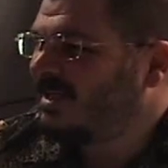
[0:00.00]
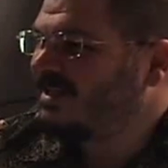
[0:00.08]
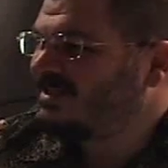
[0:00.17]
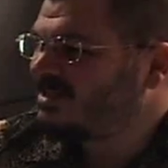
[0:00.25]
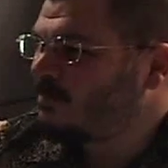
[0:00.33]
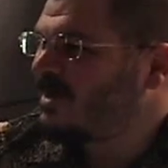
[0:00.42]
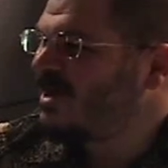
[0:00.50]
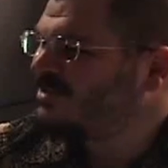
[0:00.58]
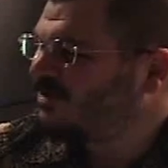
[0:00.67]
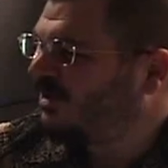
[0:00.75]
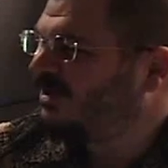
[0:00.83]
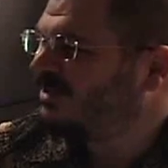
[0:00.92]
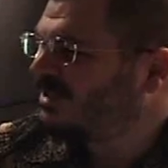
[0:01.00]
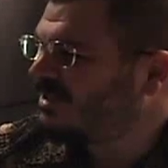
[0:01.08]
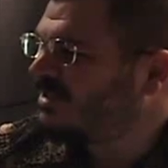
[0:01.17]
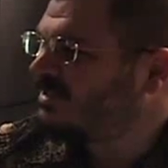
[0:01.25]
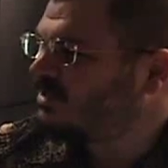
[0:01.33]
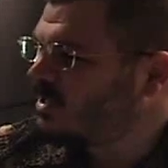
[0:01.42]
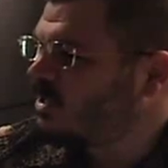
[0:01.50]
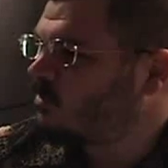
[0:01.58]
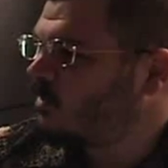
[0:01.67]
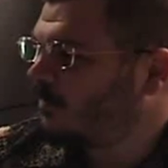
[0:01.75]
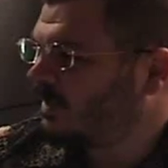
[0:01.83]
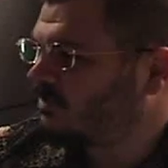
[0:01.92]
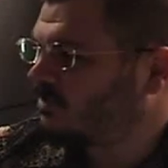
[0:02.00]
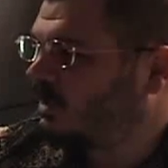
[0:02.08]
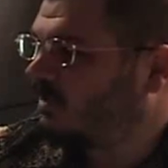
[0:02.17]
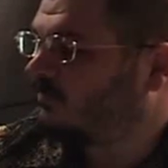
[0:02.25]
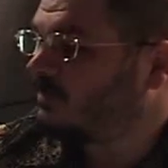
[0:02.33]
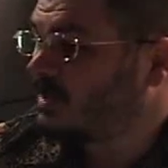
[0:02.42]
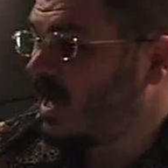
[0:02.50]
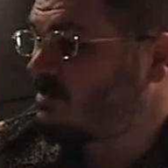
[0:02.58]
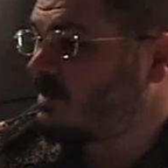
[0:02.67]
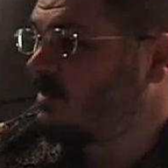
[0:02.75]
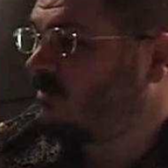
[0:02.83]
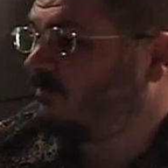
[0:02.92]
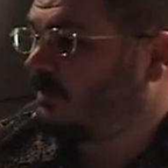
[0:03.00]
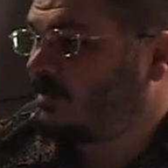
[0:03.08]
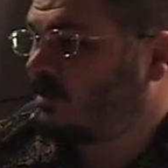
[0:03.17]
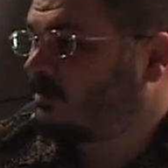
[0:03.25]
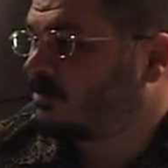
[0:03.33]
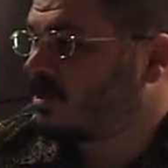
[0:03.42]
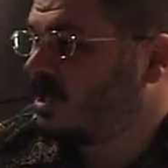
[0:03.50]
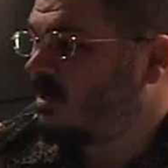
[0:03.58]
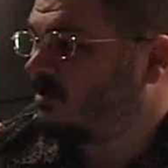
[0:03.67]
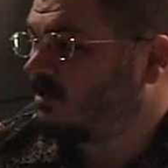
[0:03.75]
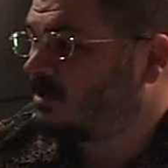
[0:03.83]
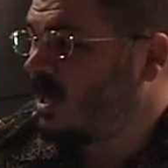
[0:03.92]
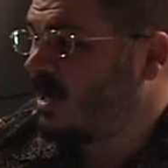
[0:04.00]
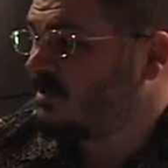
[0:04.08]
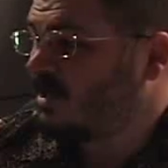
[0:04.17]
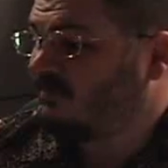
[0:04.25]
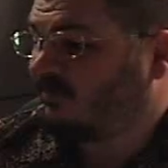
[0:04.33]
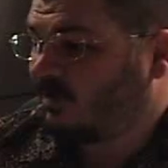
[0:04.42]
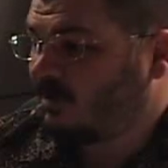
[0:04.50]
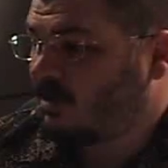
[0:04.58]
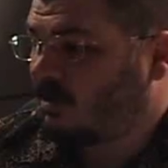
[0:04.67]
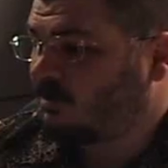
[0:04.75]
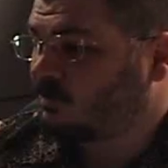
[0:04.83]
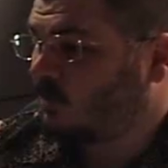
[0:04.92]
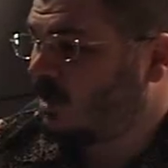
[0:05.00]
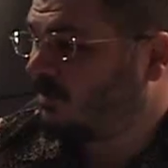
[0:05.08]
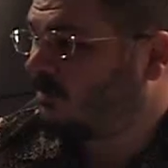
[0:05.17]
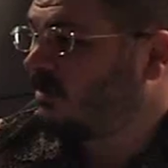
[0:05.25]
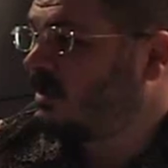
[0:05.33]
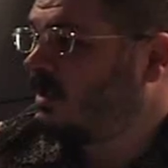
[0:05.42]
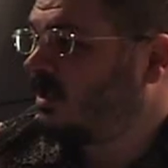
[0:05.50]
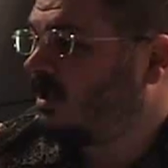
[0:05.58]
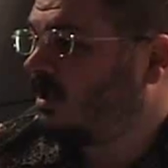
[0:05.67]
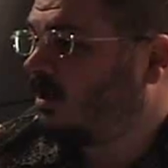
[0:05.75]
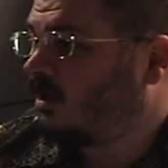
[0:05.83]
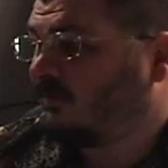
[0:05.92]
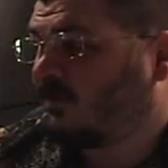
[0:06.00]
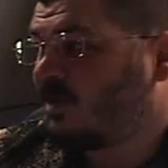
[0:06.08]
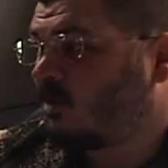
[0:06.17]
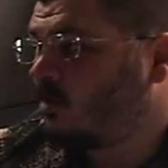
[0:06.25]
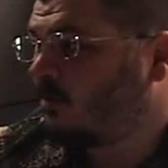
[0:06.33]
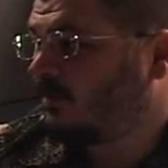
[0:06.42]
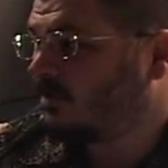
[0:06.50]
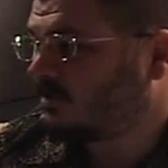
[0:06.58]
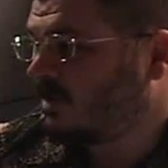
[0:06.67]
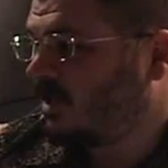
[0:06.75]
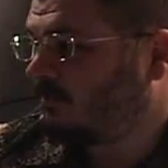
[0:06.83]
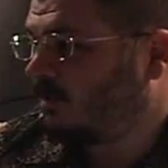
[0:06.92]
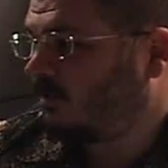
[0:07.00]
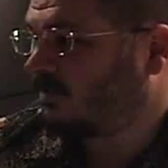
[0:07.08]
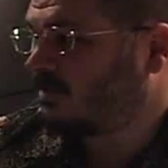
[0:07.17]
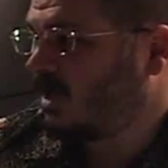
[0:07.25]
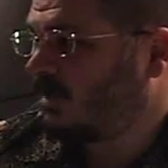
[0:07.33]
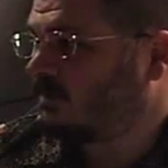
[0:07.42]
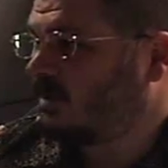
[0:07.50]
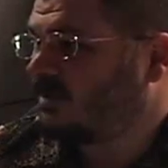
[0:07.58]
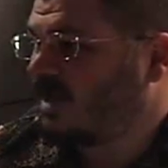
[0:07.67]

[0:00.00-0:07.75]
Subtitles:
It depends on the equipment itself. Down here, very harsh continent, very harsh weather. Hard for the equipment to stay up all the time.